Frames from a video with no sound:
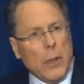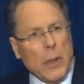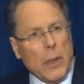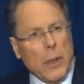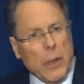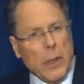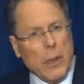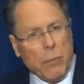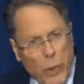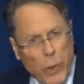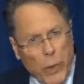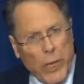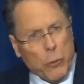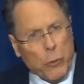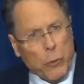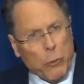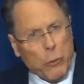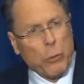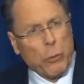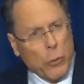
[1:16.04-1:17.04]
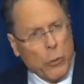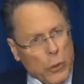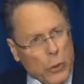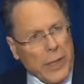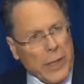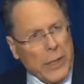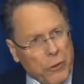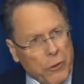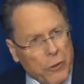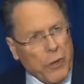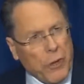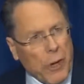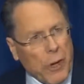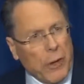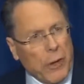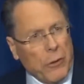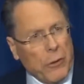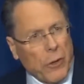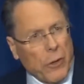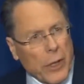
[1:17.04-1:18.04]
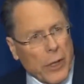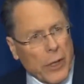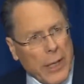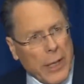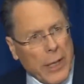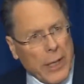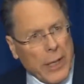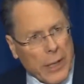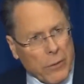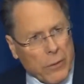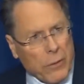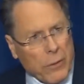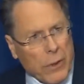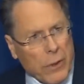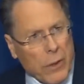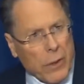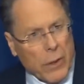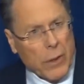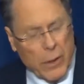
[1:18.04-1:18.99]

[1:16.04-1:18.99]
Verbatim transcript: If we truly cherish our kids